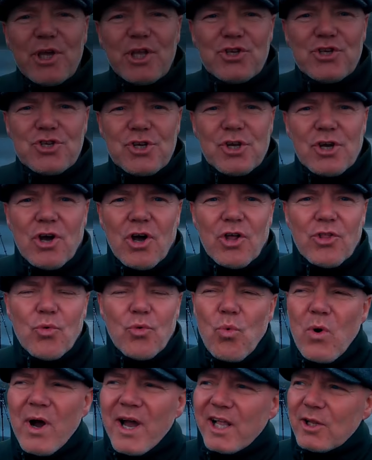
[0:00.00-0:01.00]
Beach on the
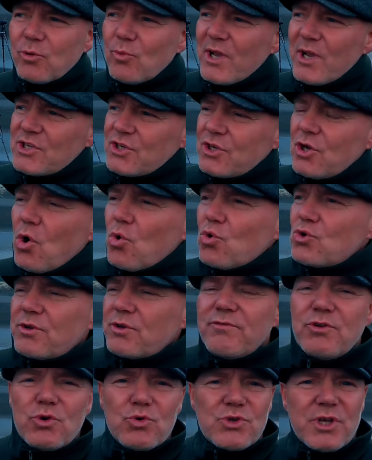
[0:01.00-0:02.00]
wild west coast
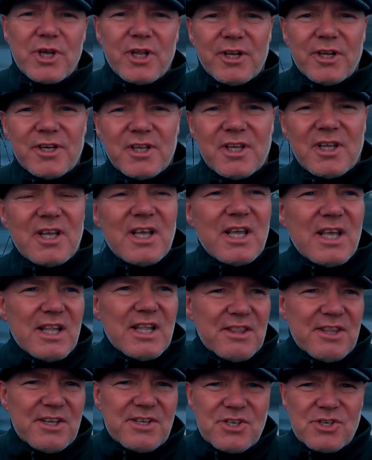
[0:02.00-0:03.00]
of New Zealand.
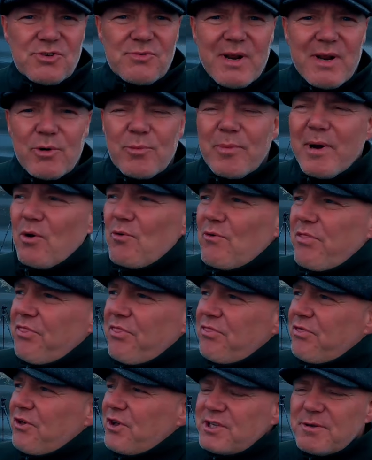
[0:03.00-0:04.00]
This is around about
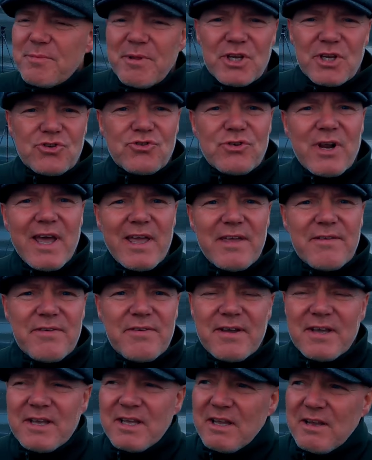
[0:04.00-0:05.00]
30 minutes drive
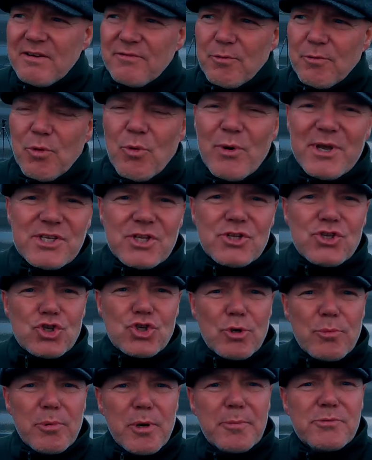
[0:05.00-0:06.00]
from the western
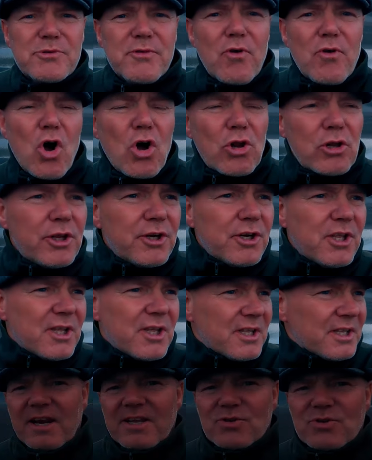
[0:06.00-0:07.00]
suburbs of Auckland
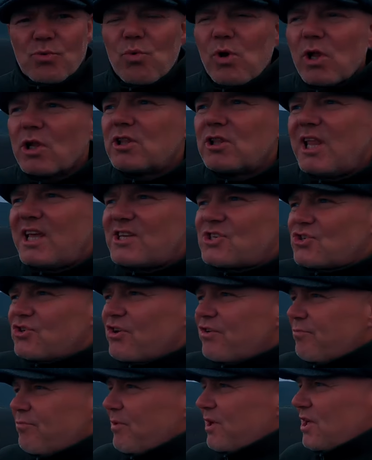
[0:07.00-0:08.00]
and it's a world-class
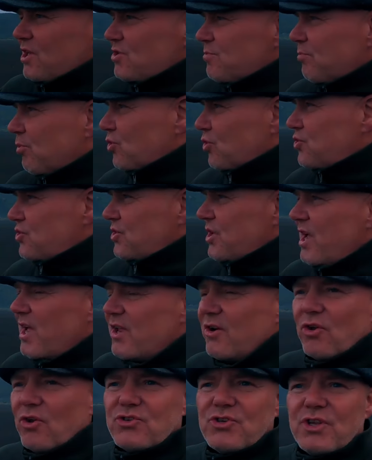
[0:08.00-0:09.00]
surf beach but uh,
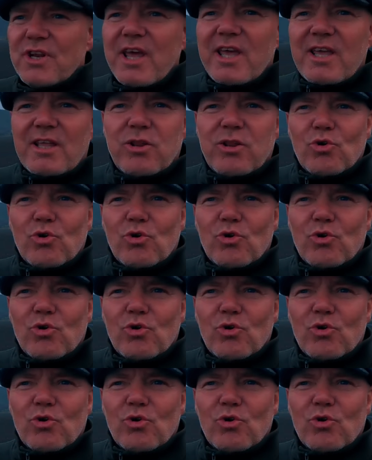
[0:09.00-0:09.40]
not today